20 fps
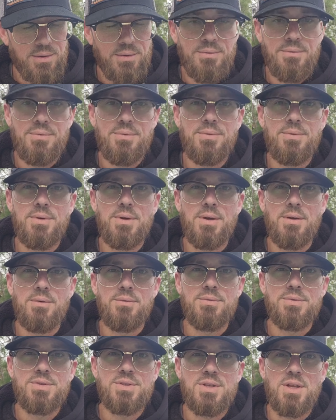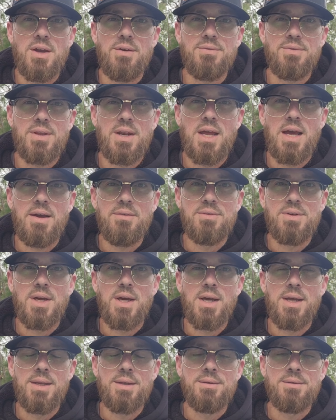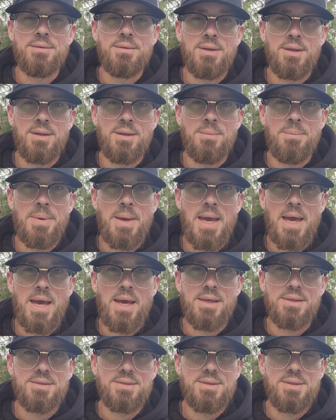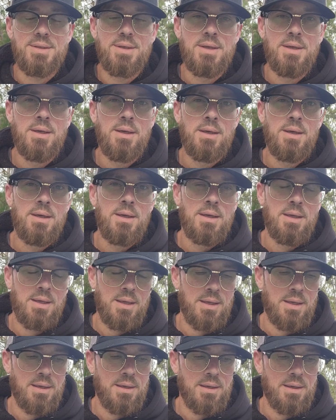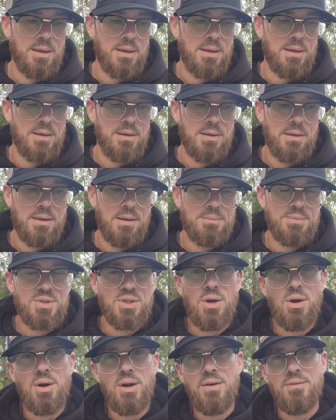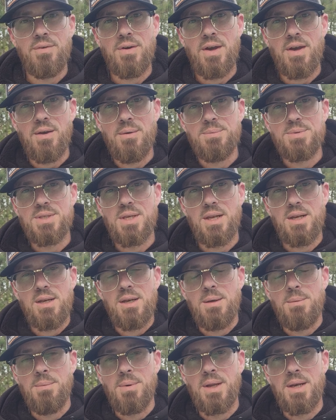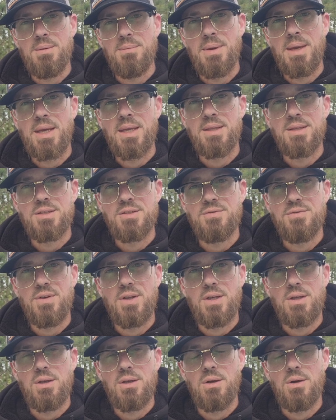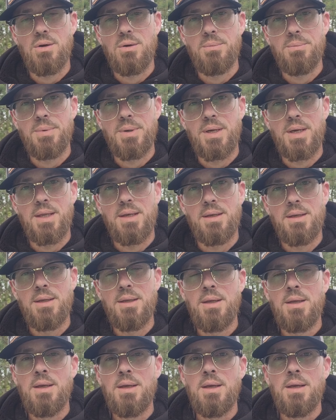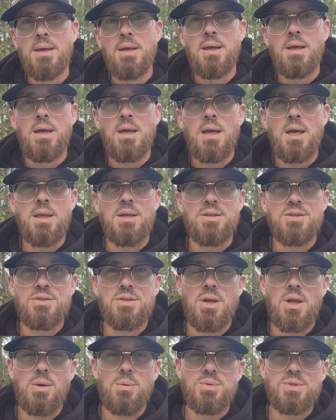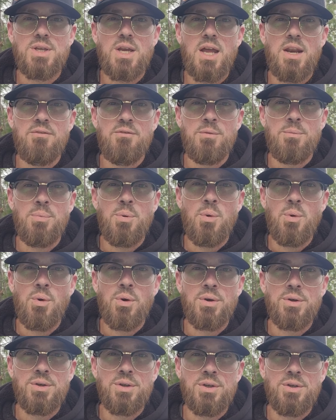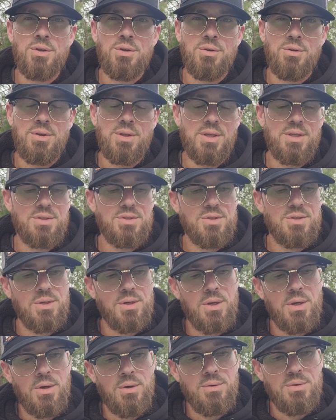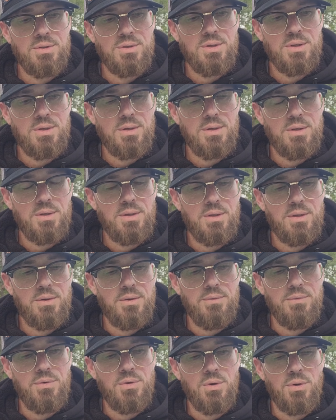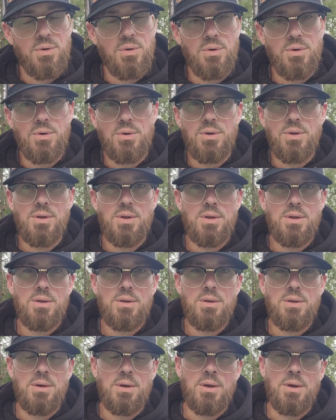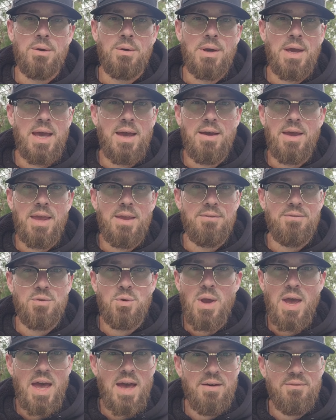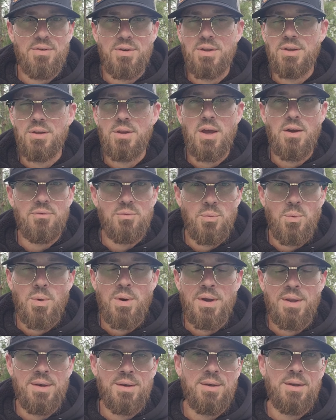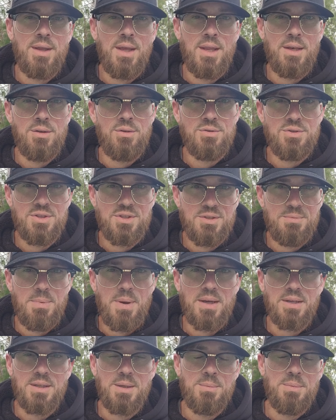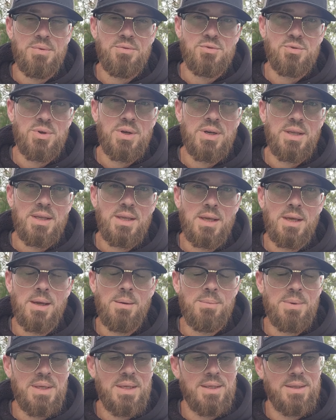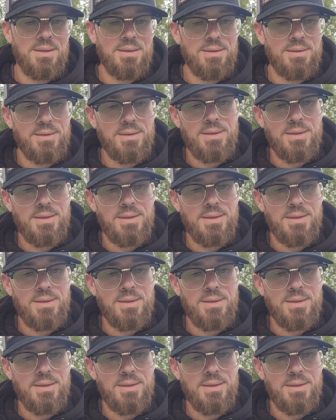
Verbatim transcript: of, of stuff that I've done in the past. And uh, I'm sorry if I upset anybody making this video, but I just thought it was kind of important to do this. You know, if you're, you know, ha- if you have a loved one and you suspect them of drinking, I mean,